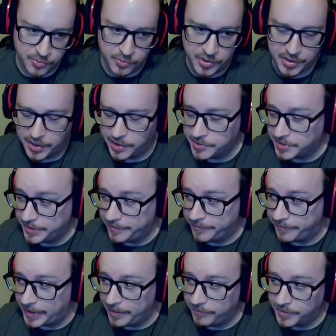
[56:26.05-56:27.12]

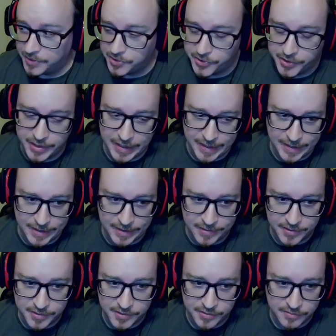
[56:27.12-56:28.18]
$1,500 and
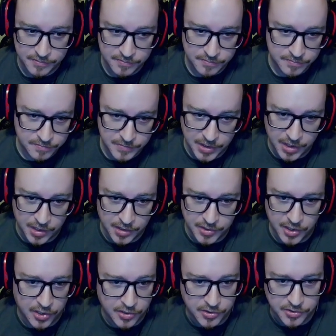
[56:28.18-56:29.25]
odd
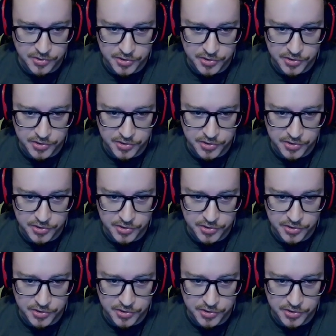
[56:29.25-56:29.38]
dollars.